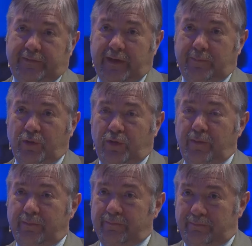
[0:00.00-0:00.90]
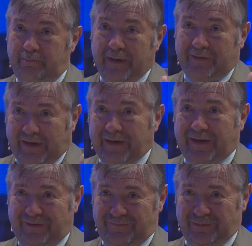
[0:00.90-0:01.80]
they become better
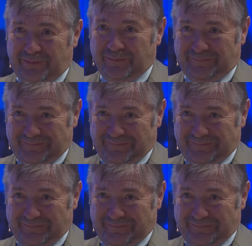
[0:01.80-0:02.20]
allies for you.